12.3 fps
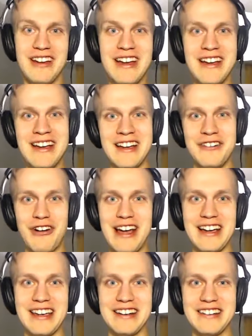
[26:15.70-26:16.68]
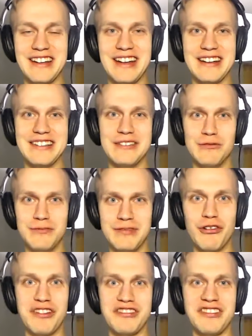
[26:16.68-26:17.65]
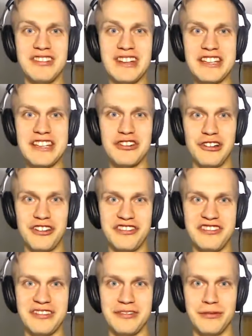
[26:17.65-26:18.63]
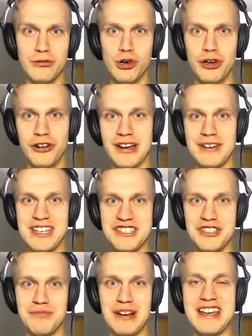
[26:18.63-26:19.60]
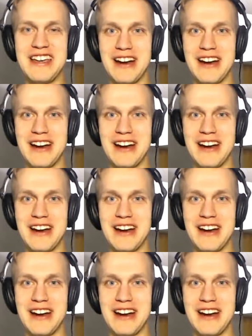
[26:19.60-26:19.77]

drag and the natural resistance from the water coming into play here.